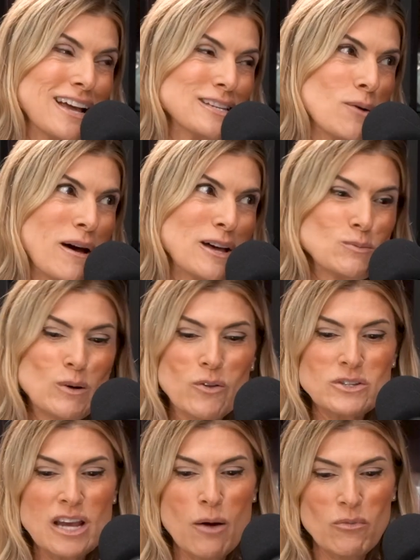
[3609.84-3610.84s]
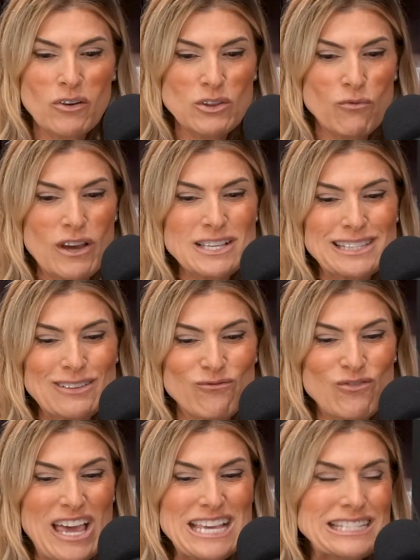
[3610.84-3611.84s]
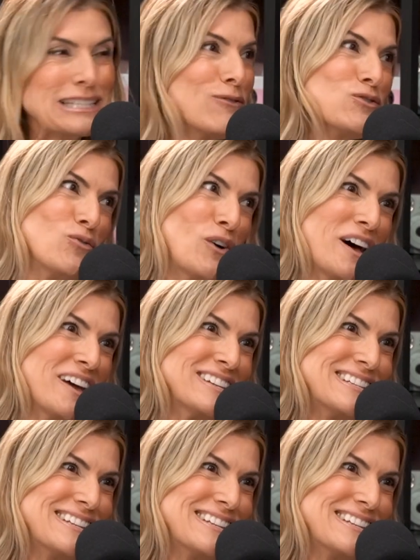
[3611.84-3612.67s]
tell my husband all the time, we've got the facelift fund.